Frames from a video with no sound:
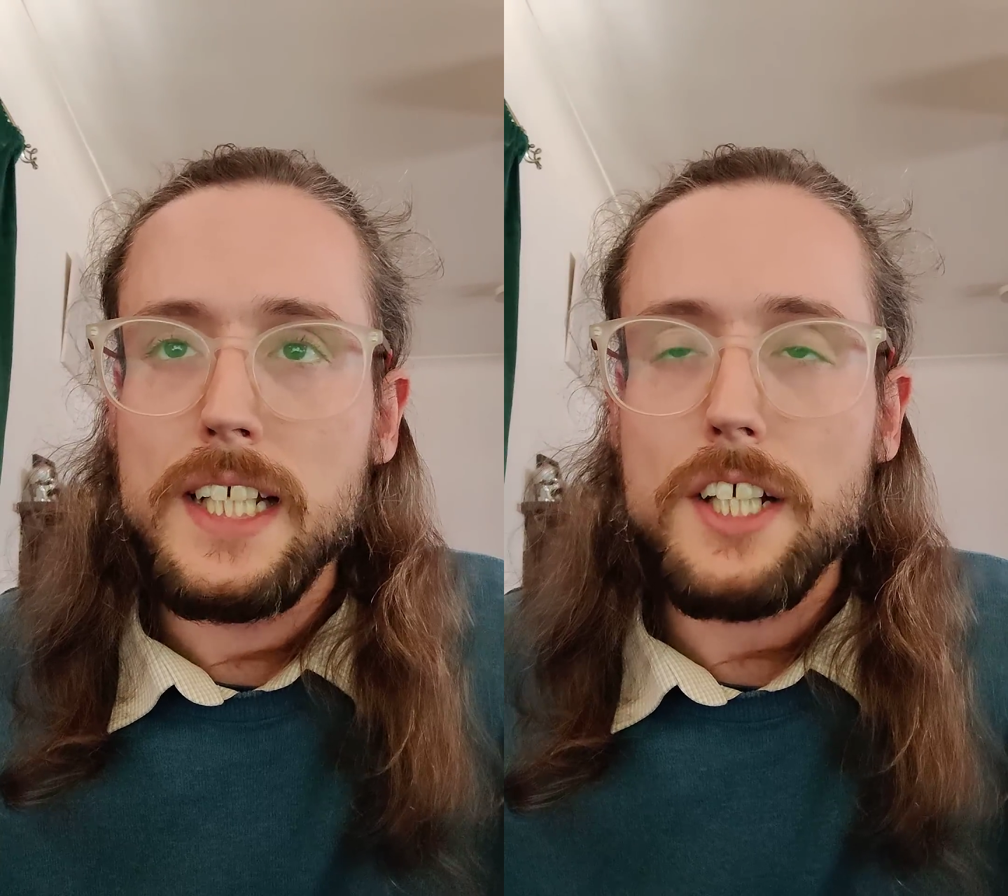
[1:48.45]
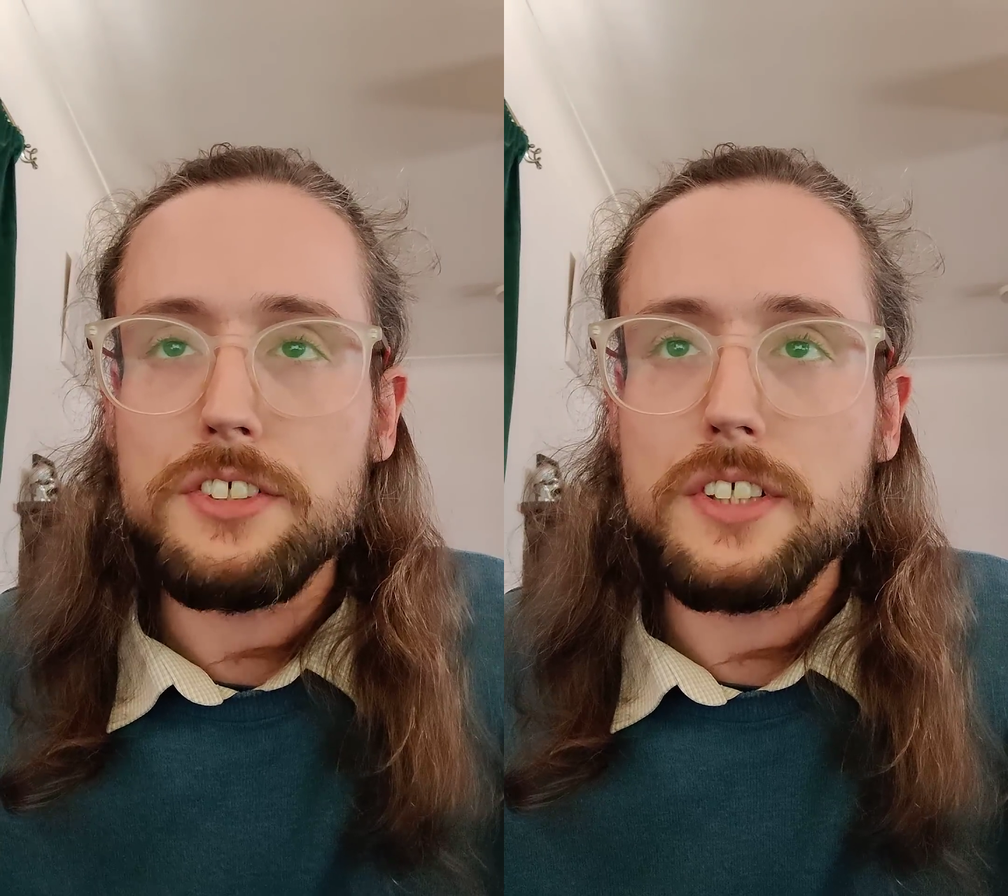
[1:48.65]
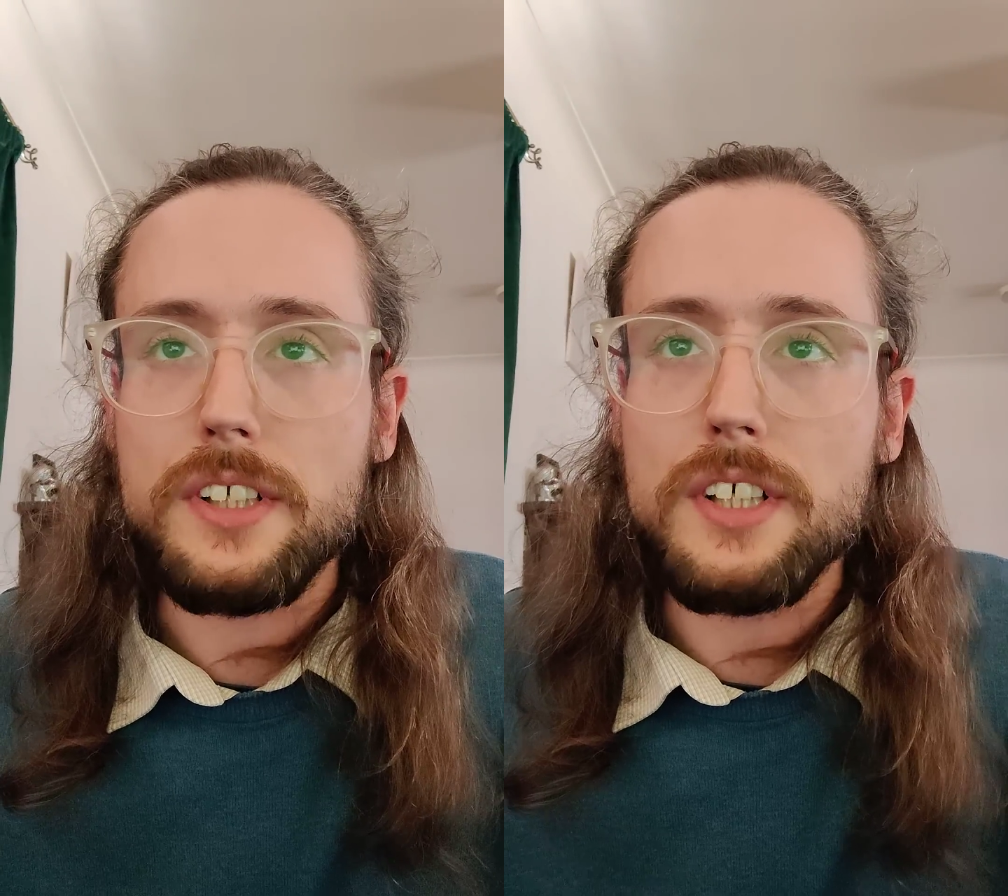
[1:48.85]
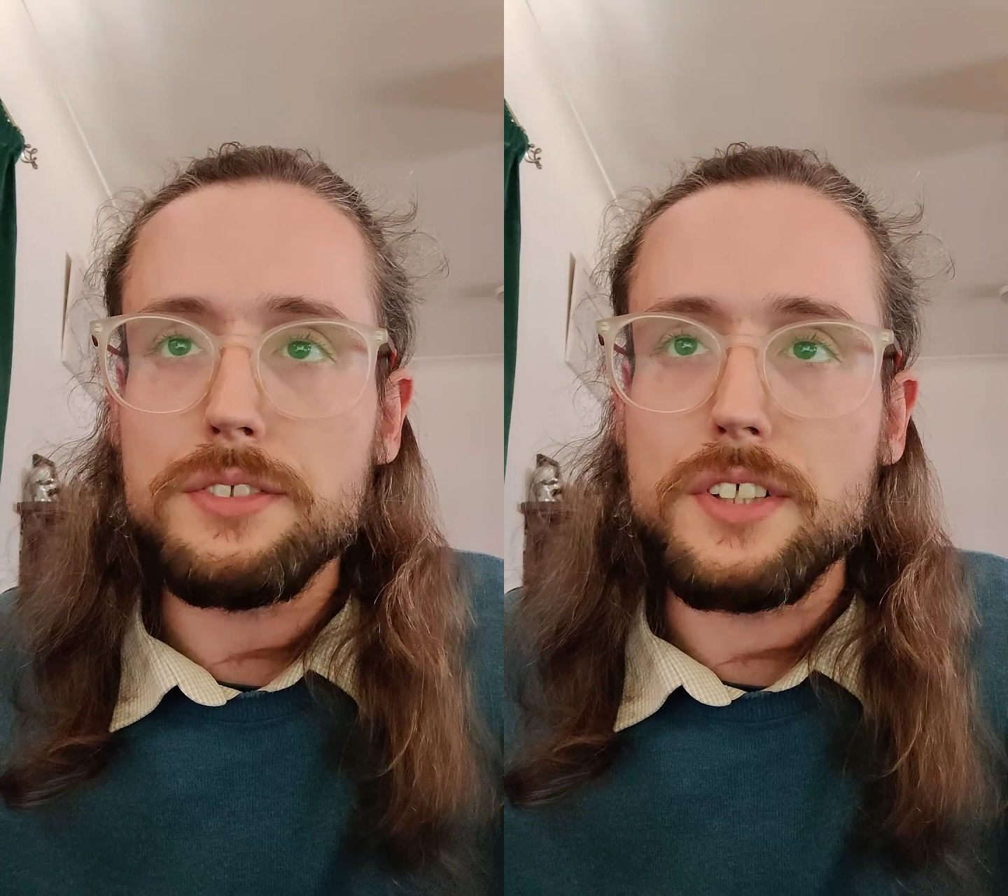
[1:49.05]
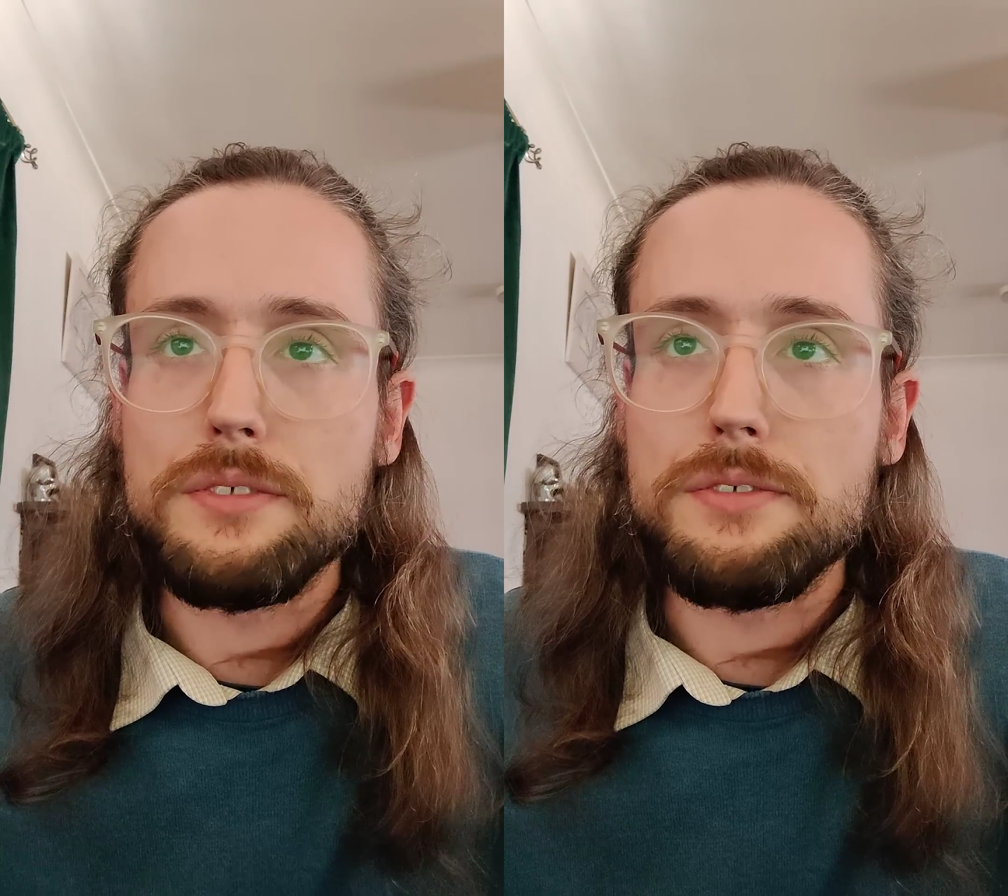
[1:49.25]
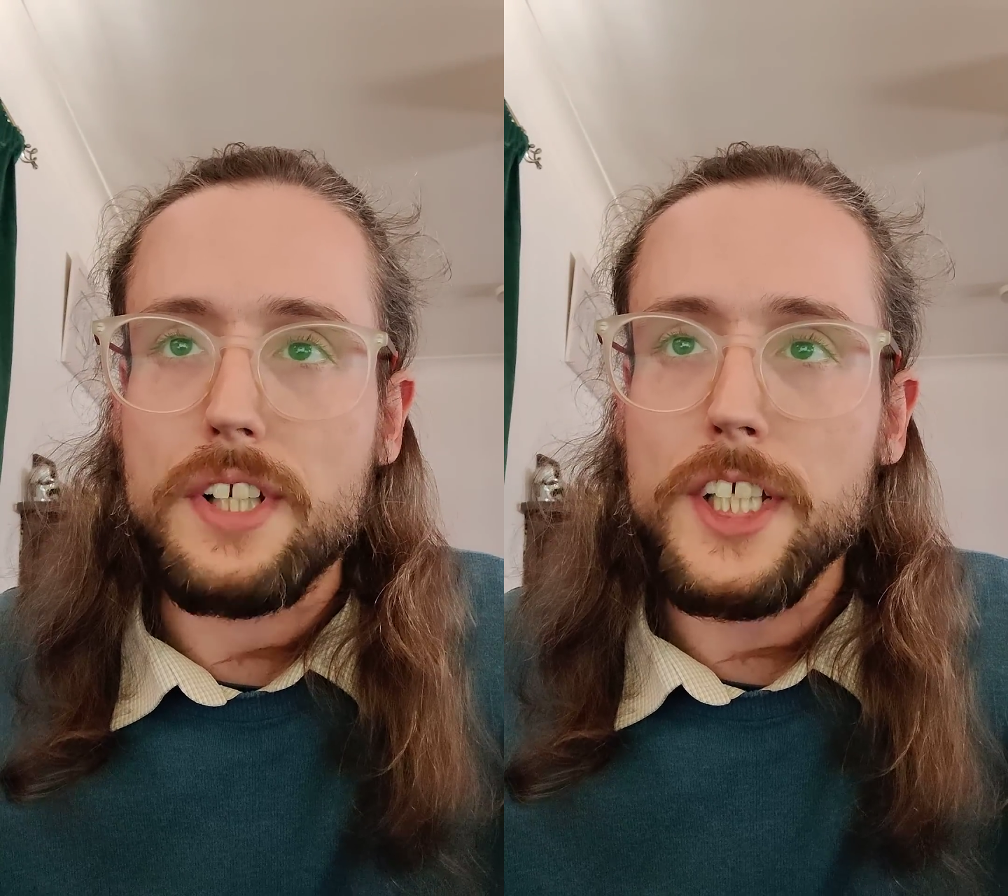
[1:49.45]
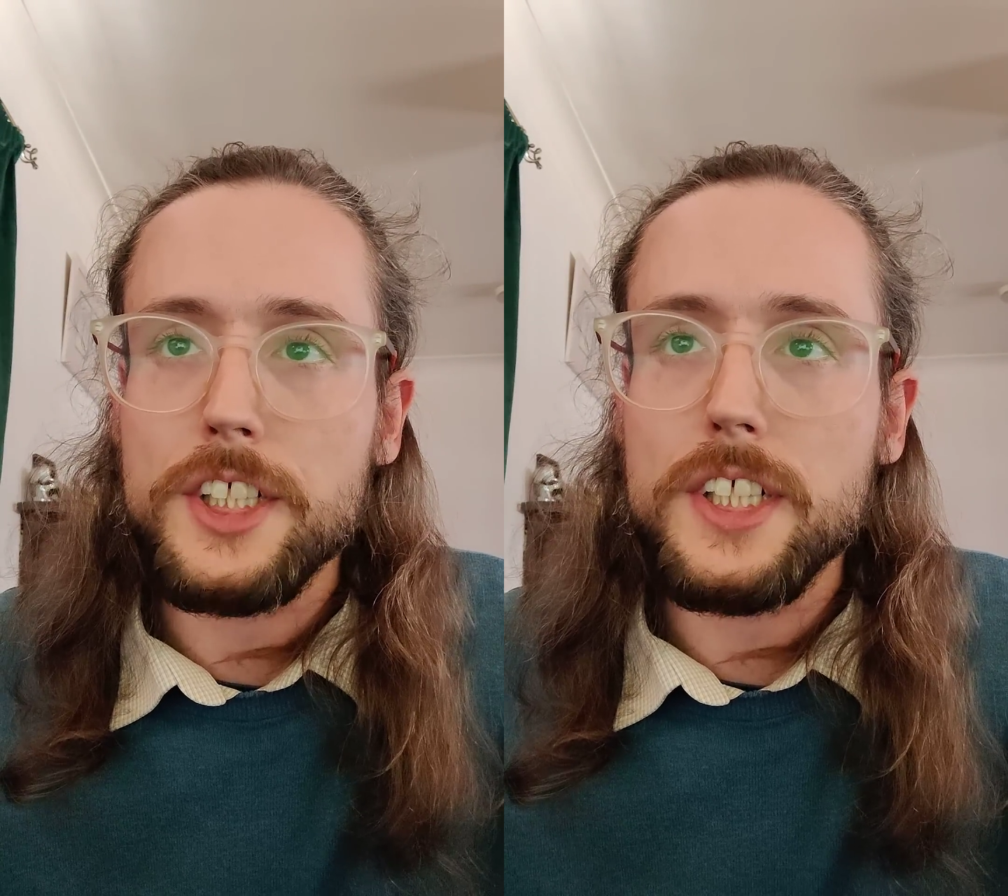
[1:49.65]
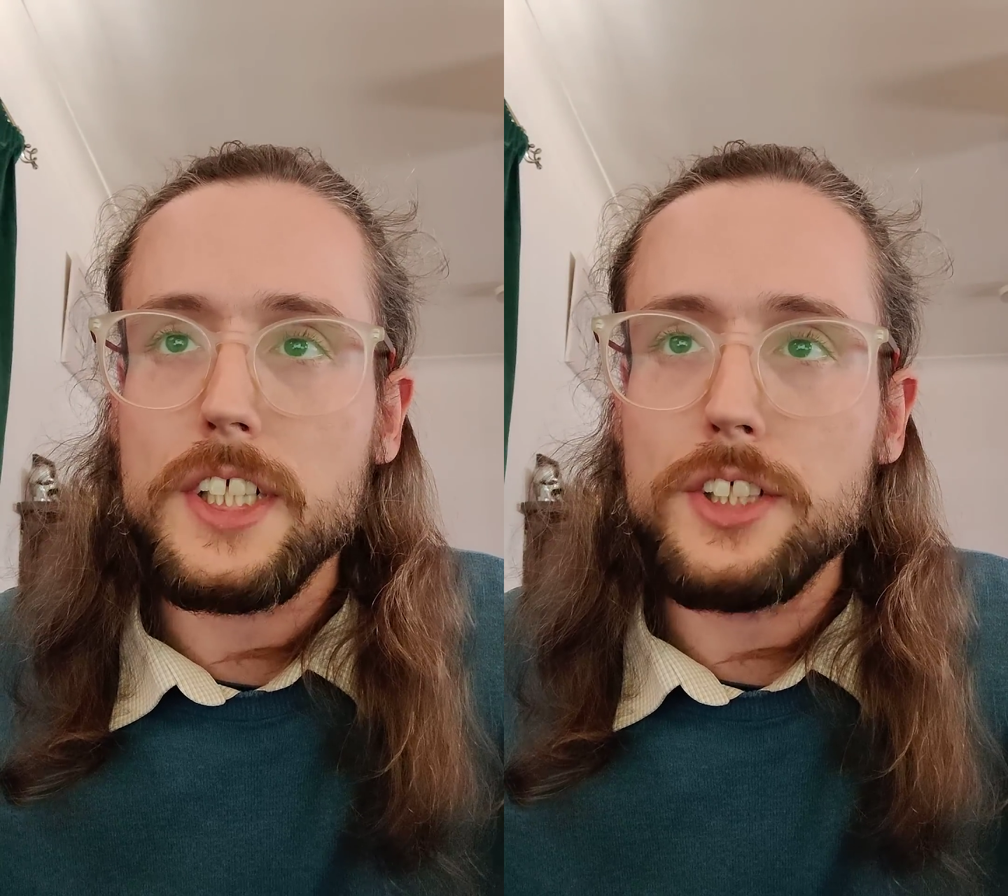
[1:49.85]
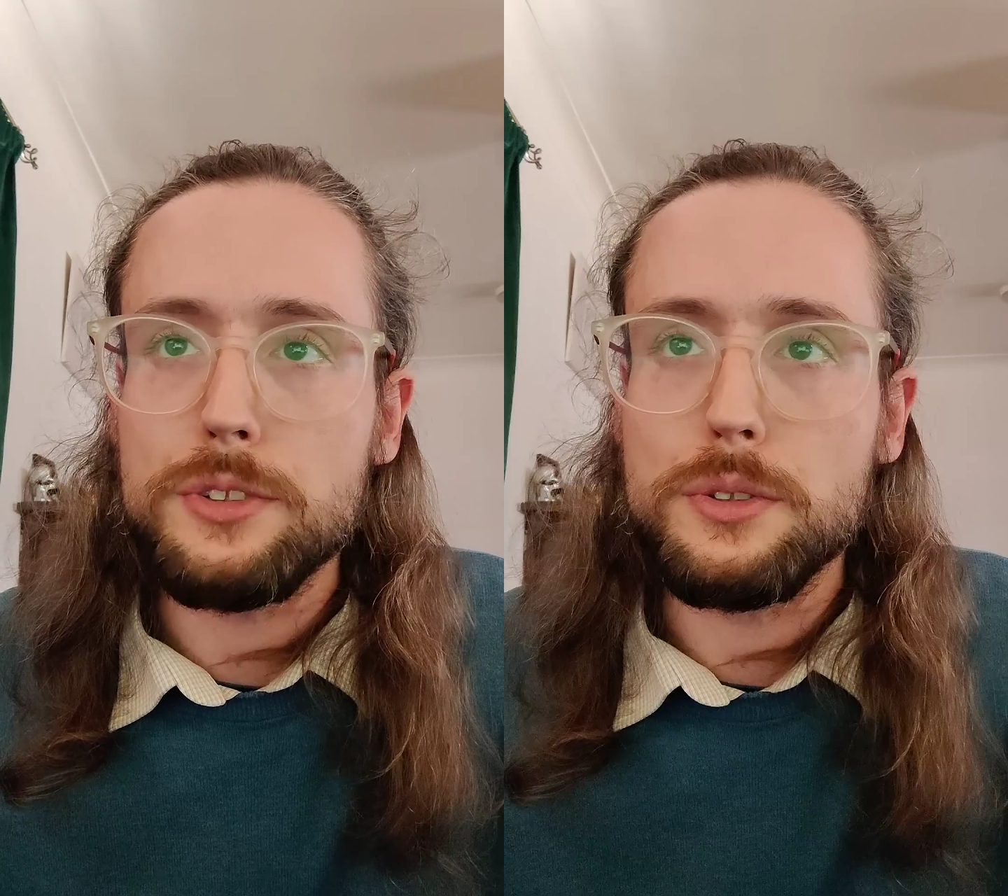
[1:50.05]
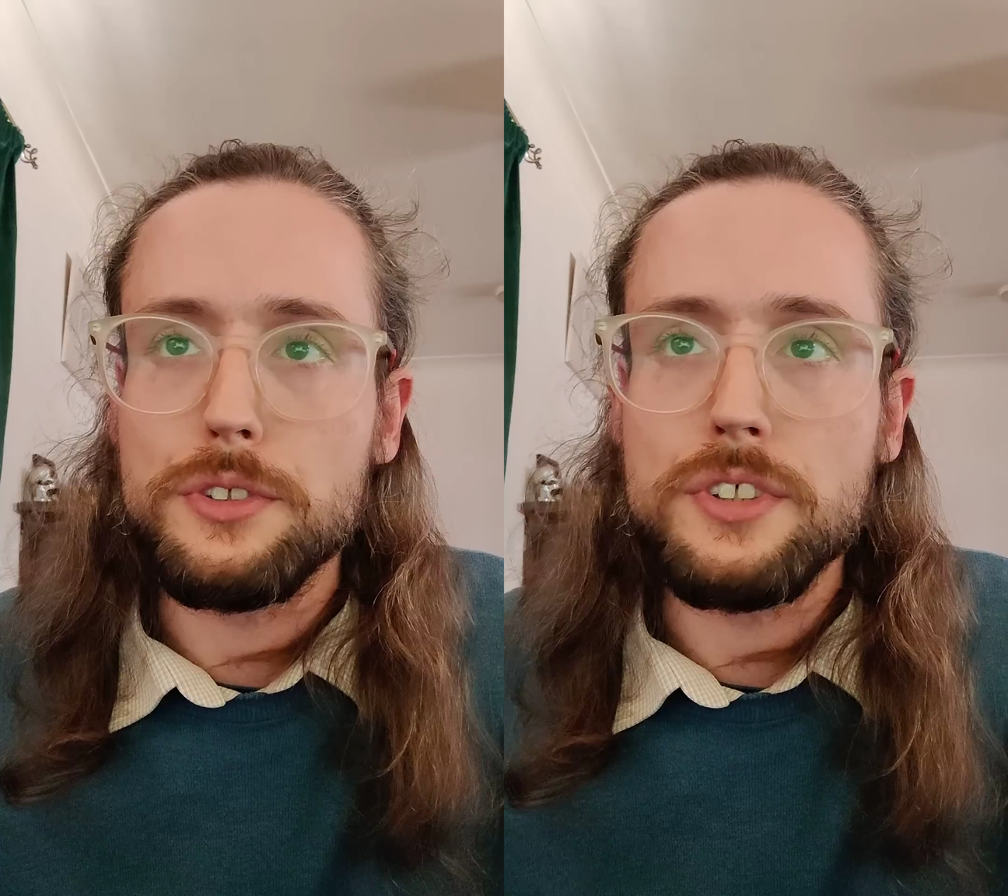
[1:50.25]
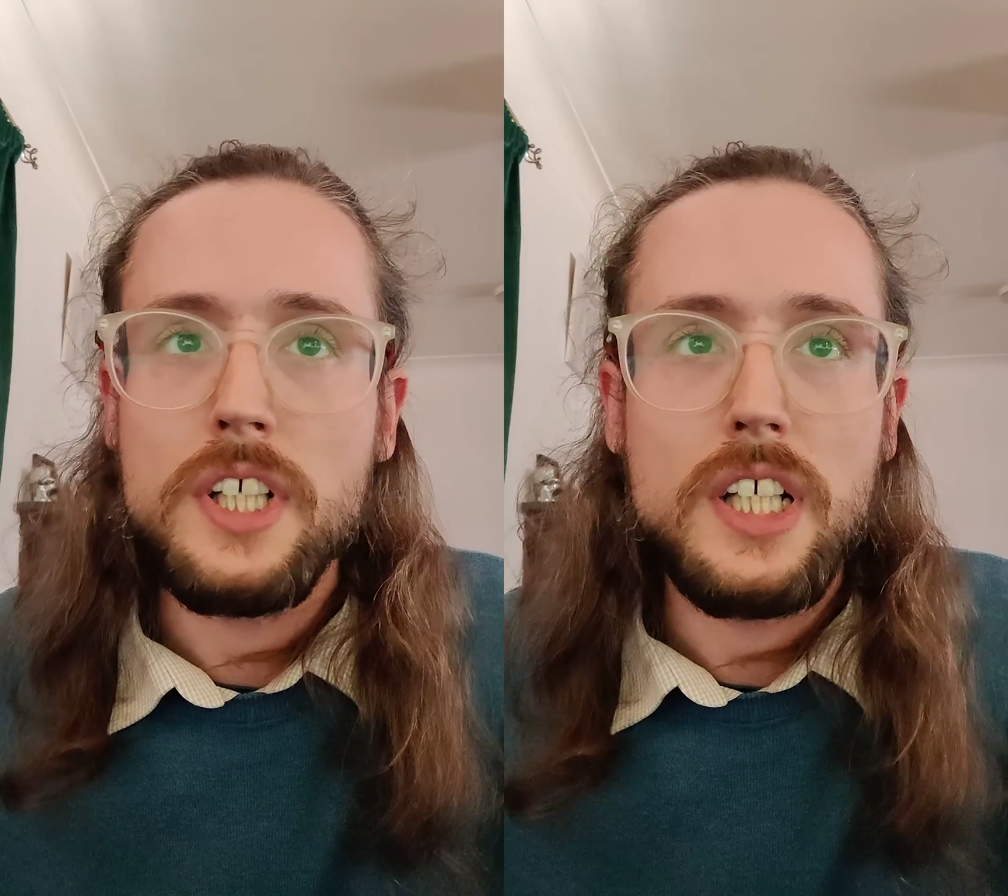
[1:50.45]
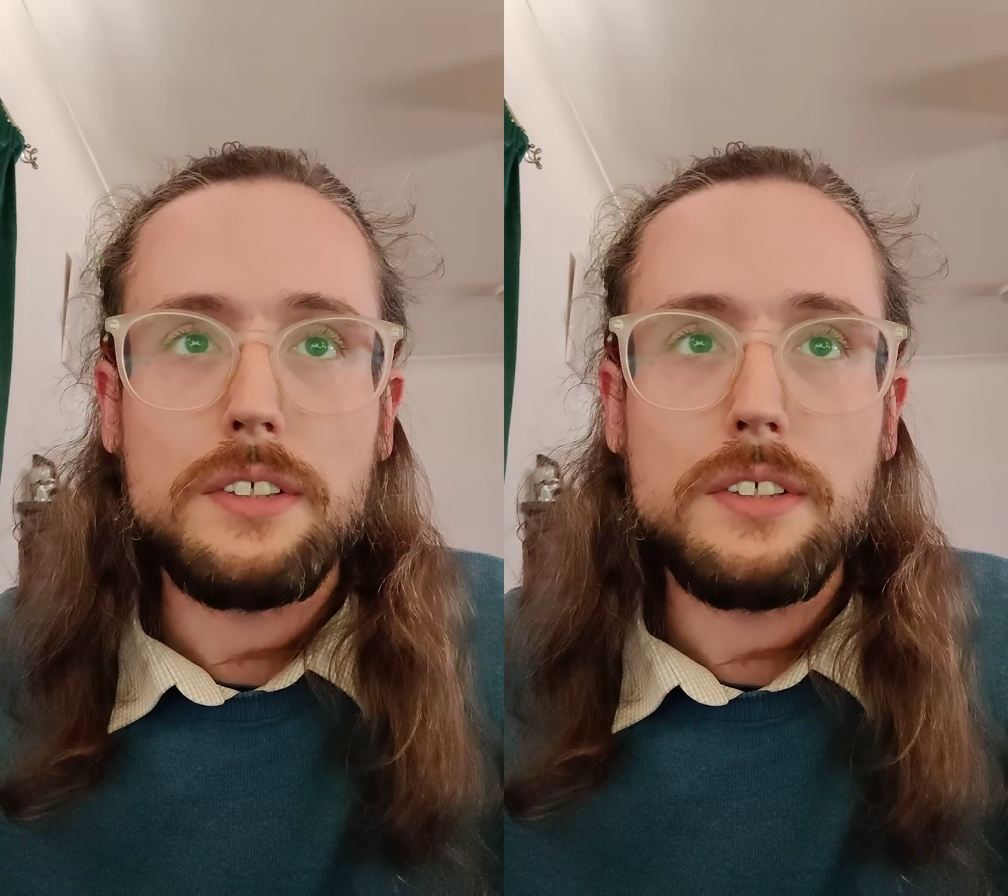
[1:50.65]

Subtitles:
is crafting fresh AI tools